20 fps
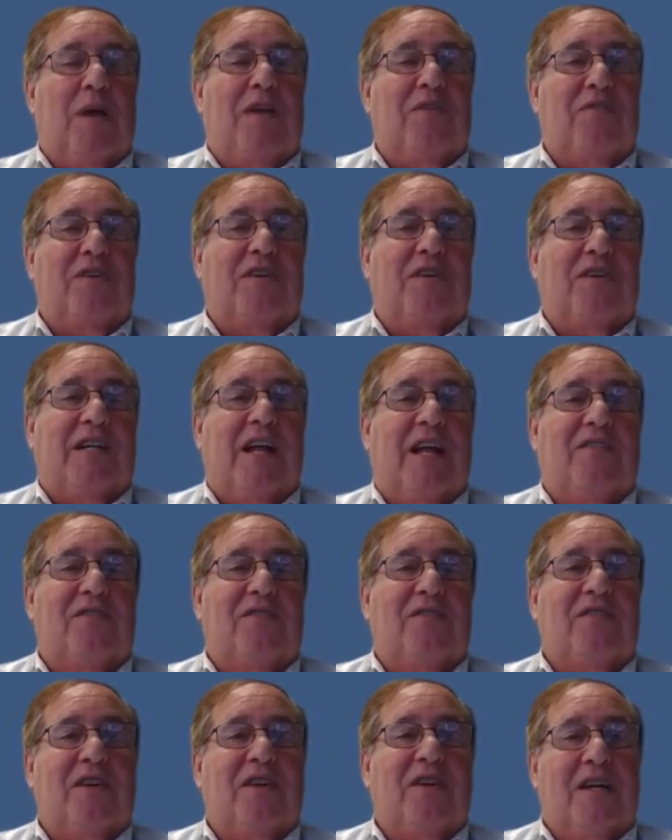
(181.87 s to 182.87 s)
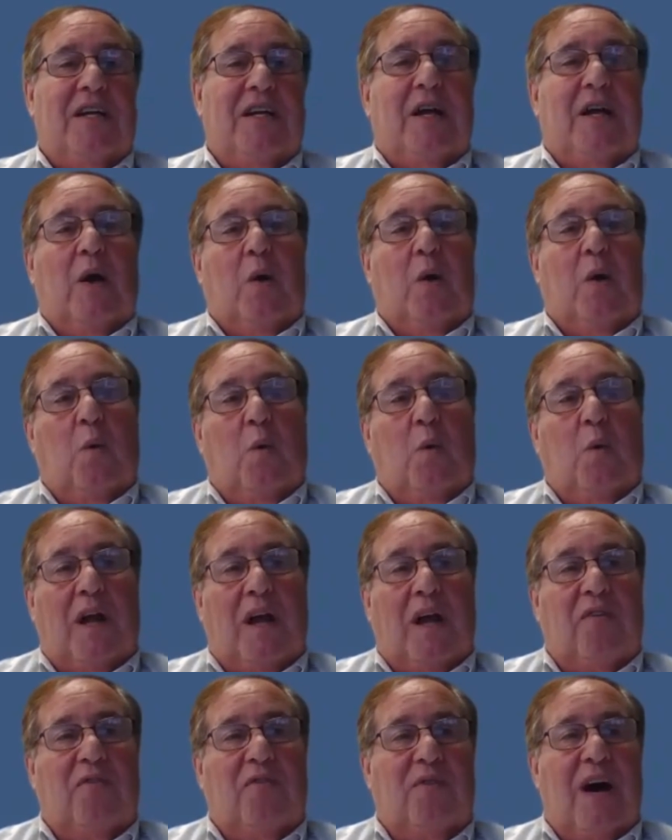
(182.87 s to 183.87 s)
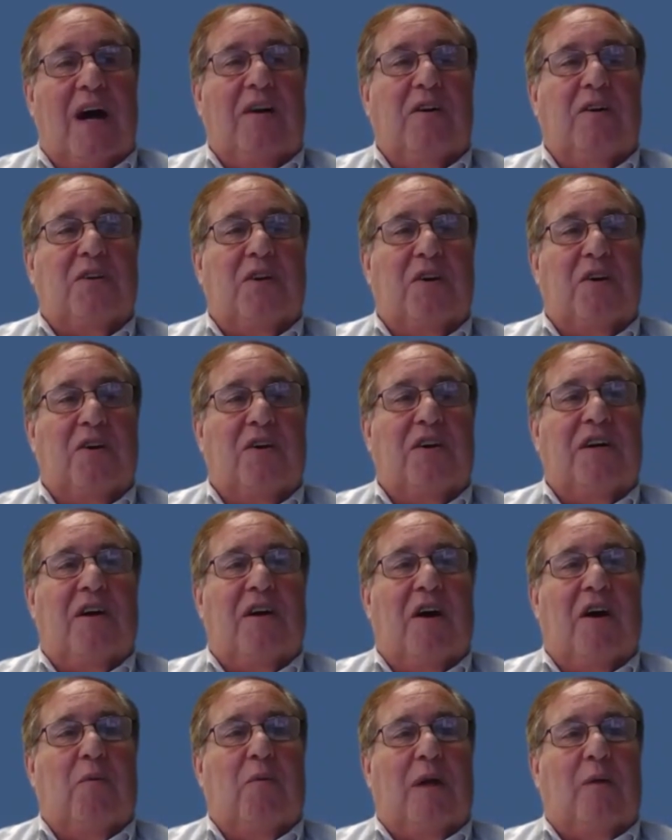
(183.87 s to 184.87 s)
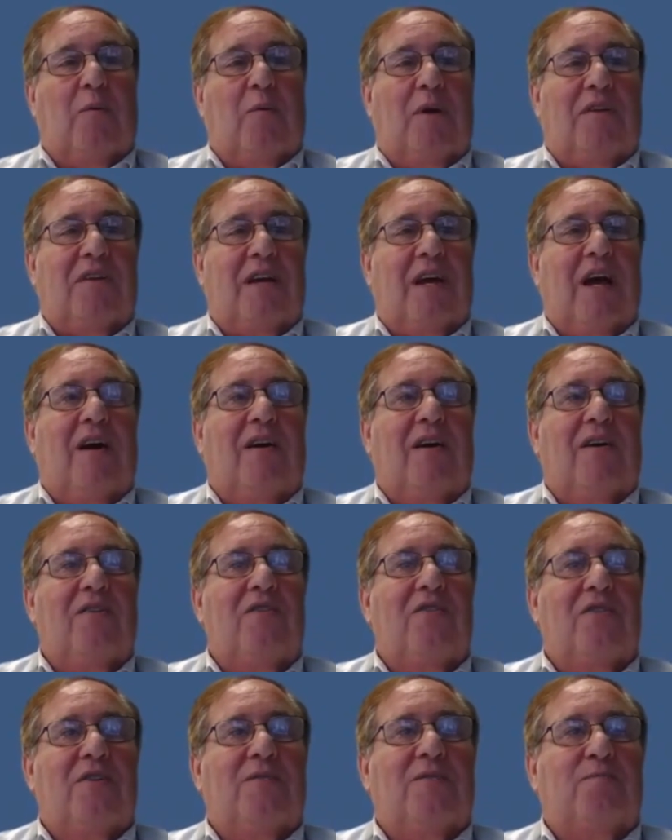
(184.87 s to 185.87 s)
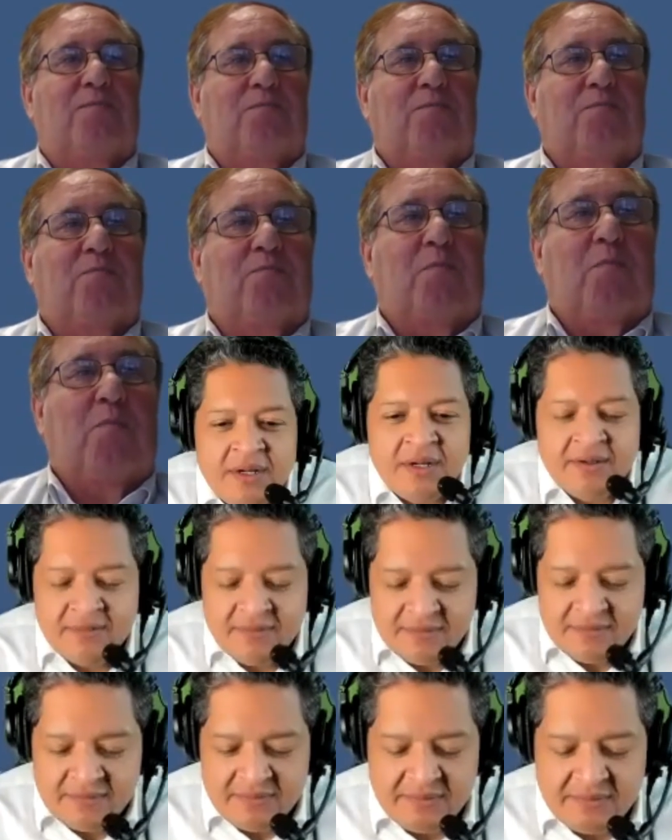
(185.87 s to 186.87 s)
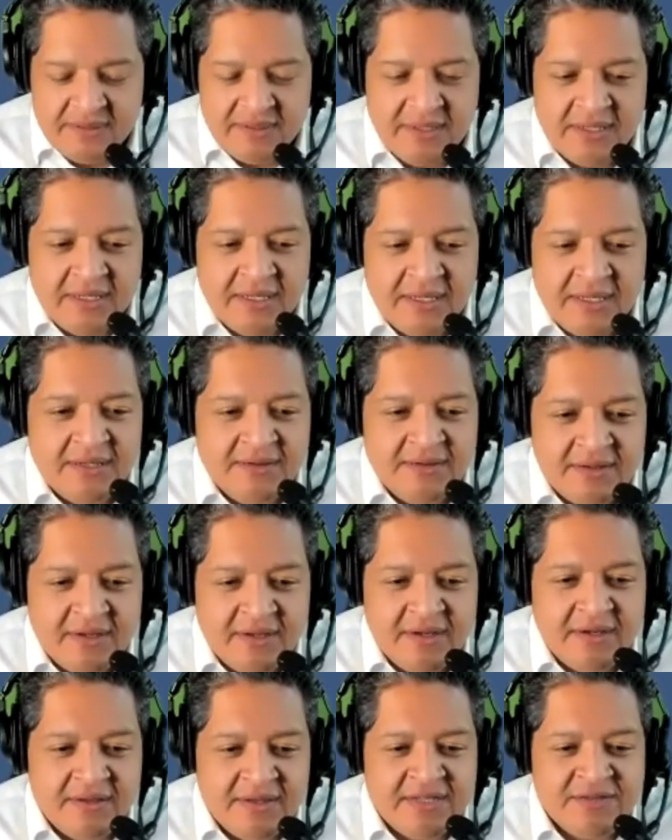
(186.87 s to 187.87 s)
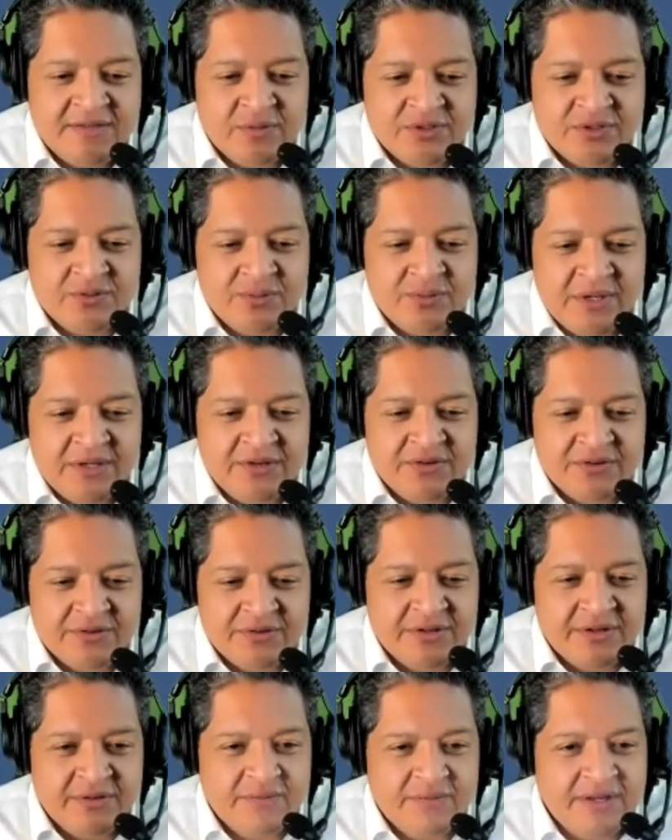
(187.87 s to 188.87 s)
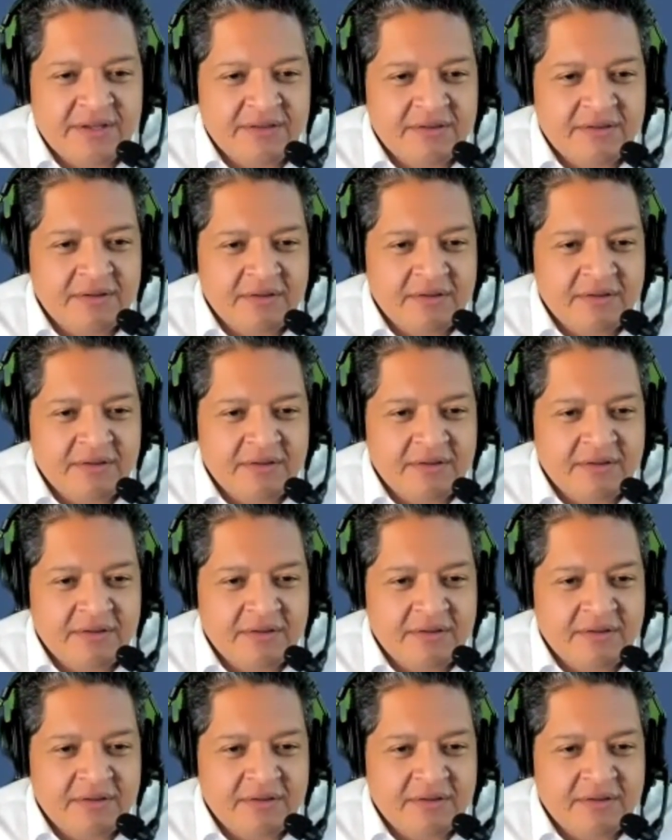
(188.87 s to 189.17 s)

basically that's what I followed early on when I went to college. Oh, wow. And that's what you majored in, right?